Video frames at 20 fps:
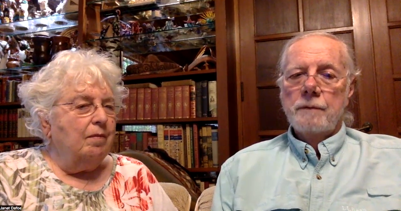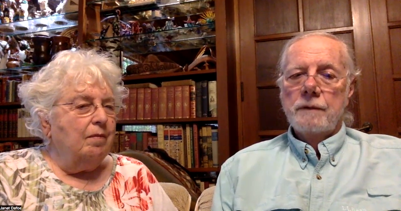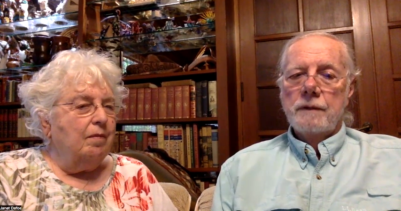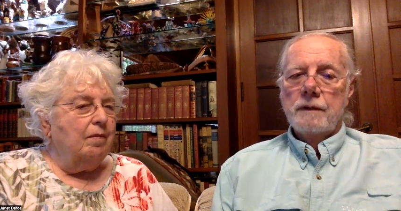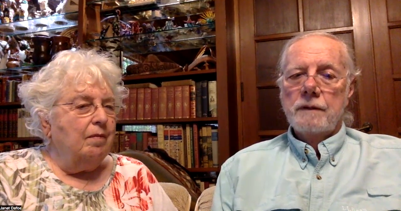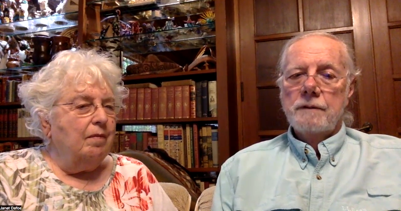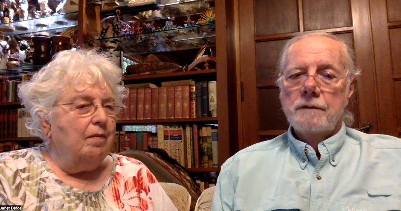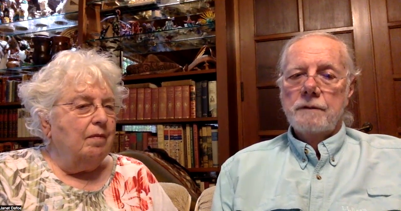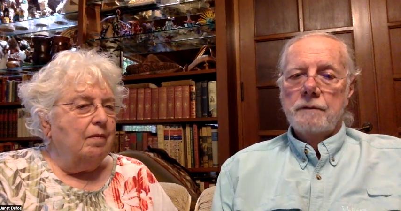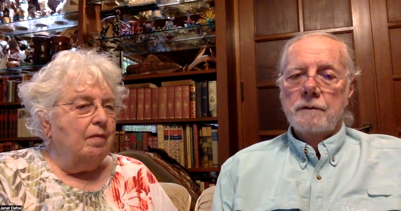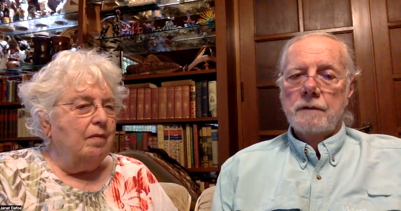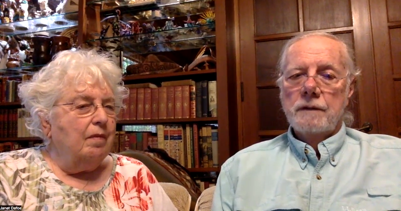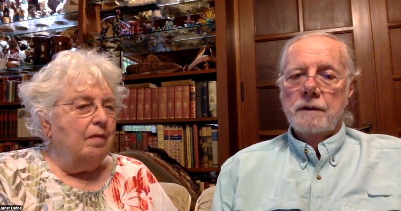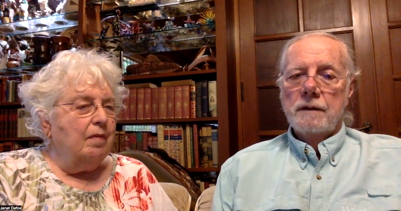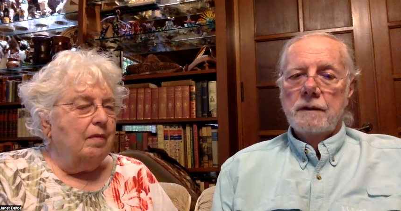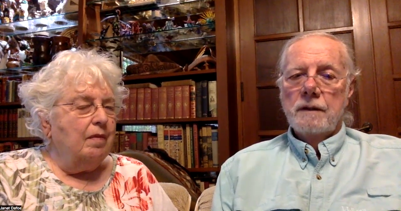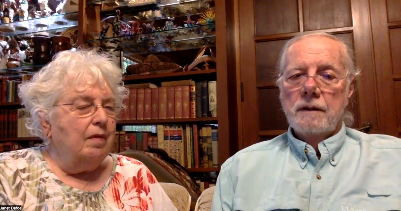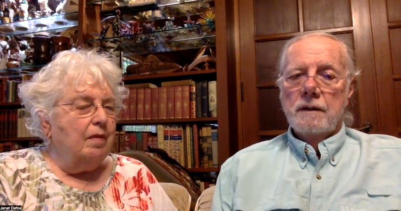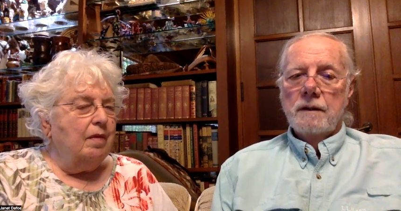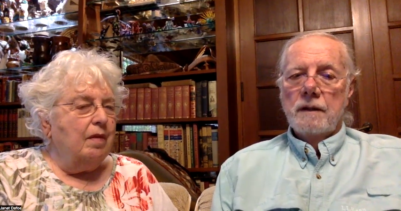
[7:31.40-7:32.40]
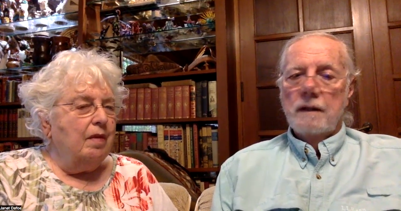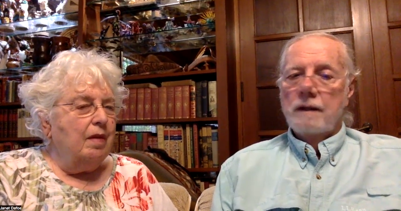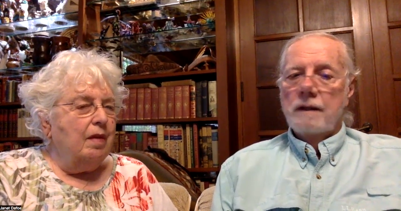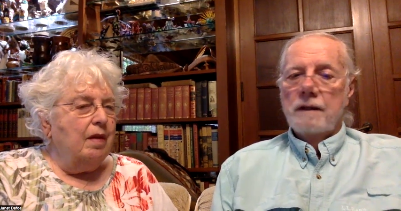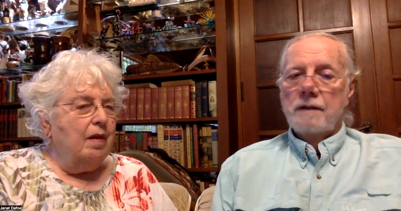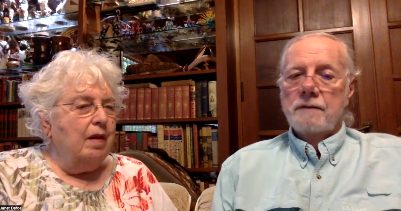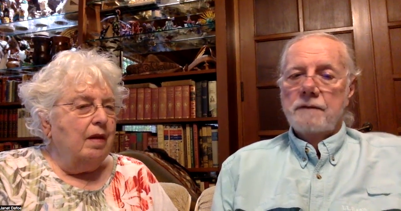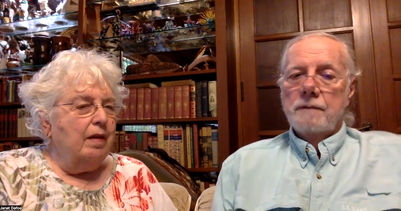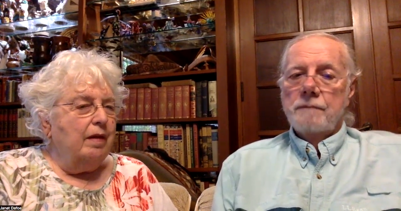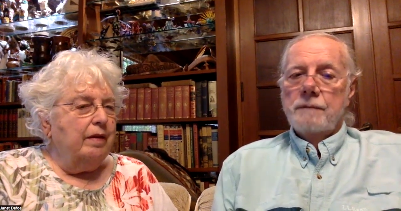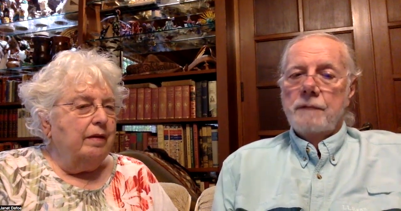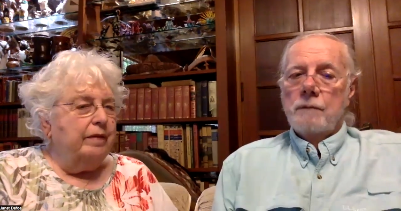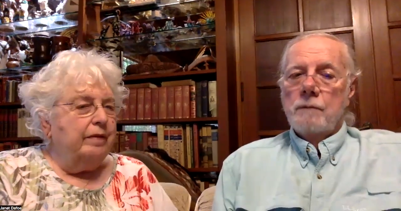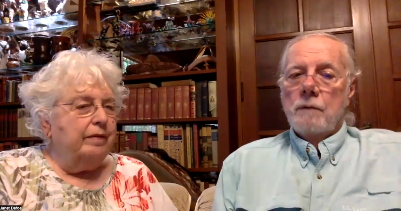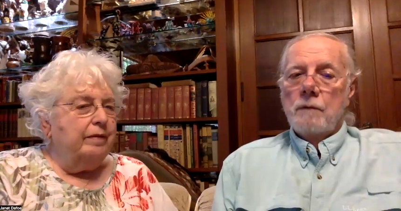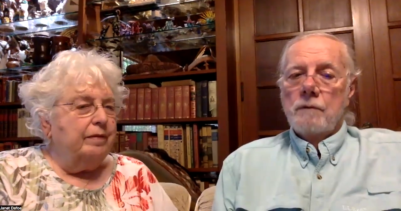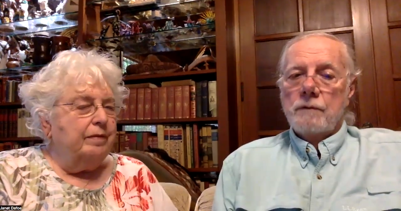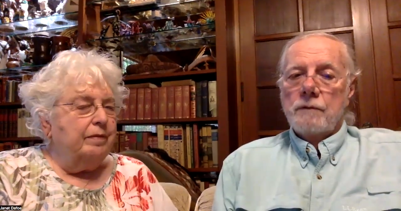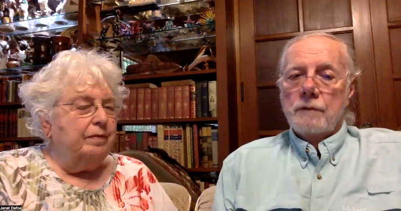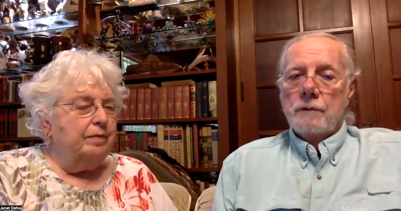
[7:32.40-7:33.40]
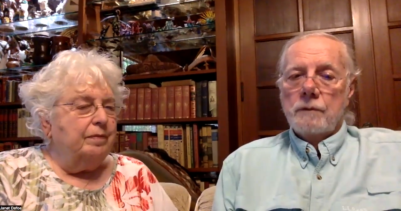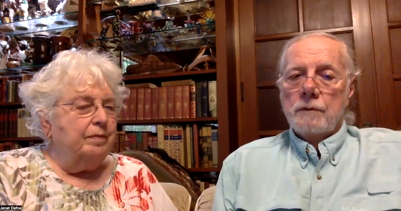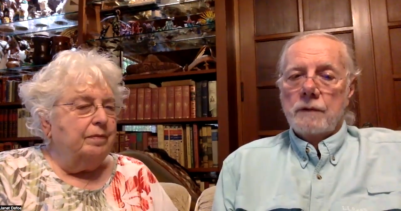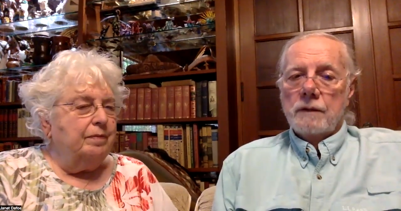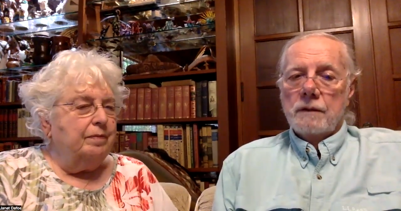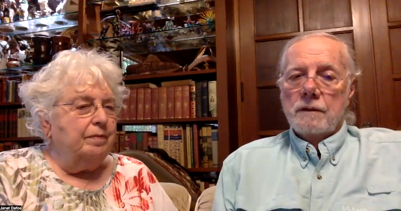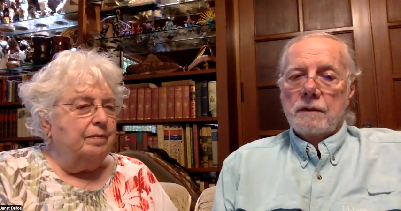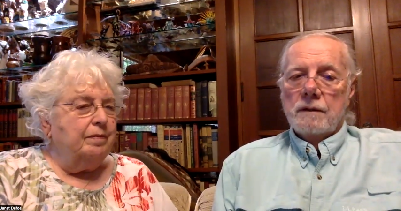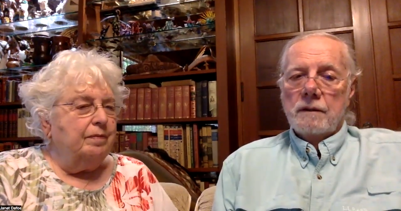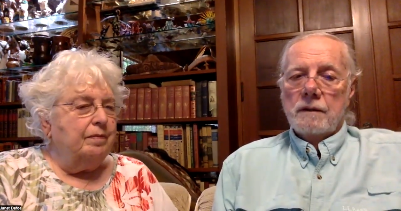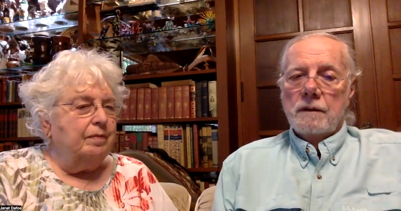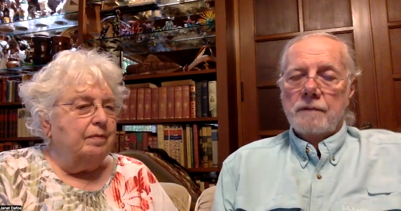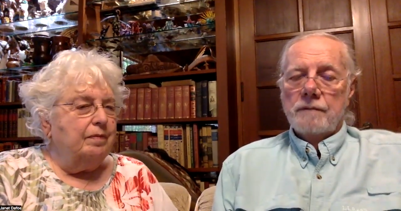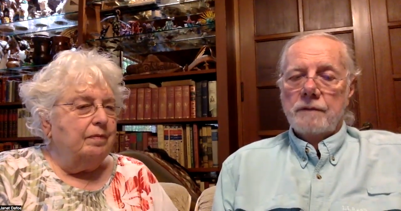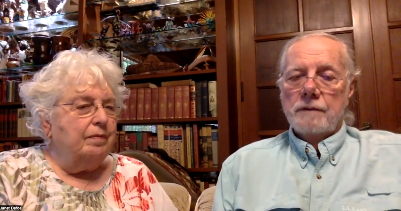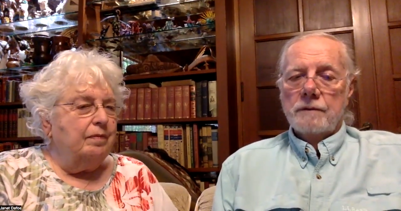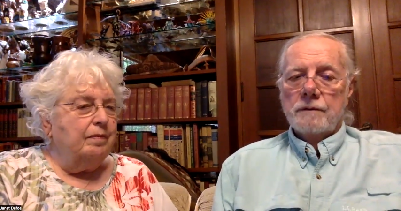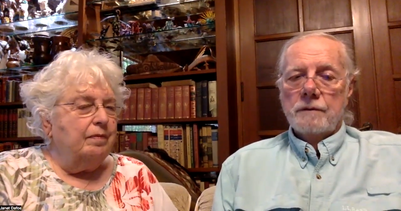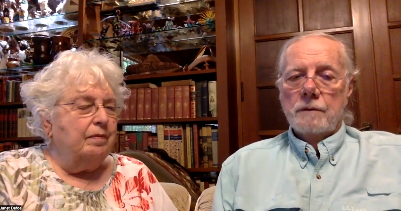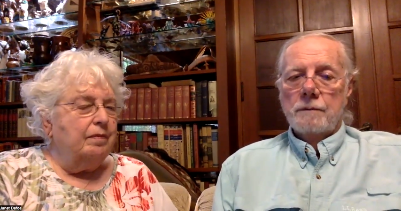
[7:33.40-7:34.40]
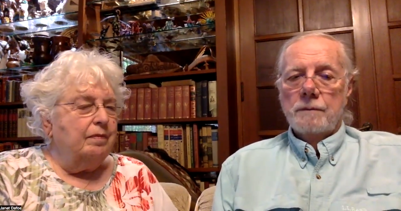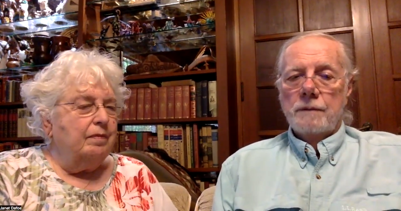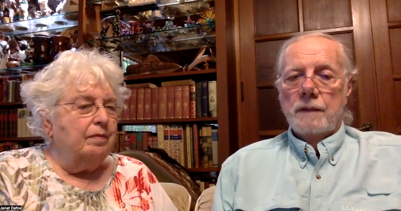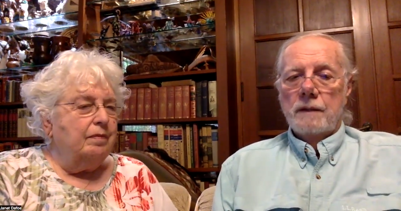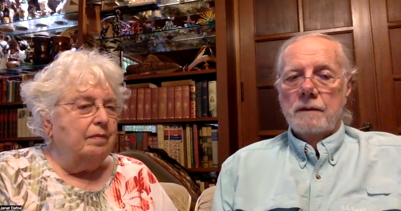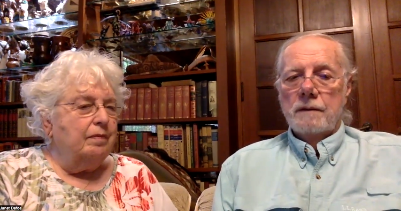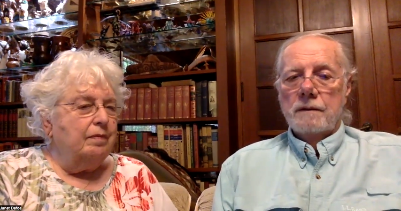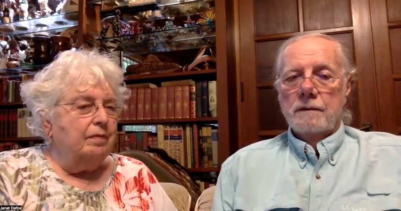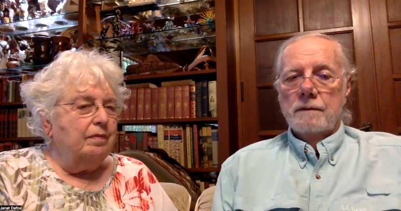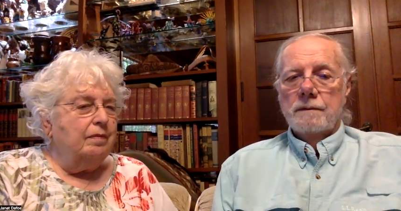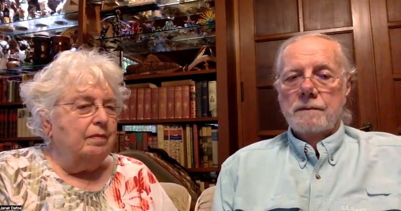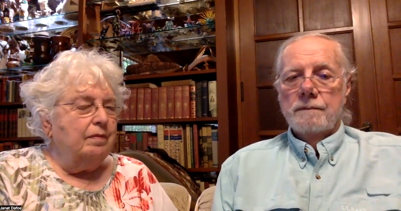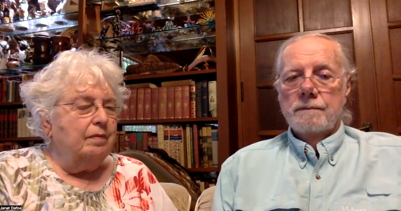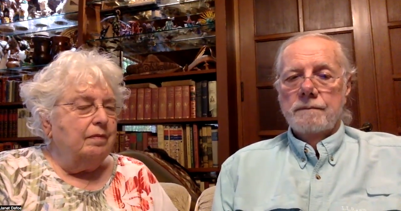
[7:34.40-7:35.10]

Speaker 1: put into it, and they simply won't do it if there's no patent.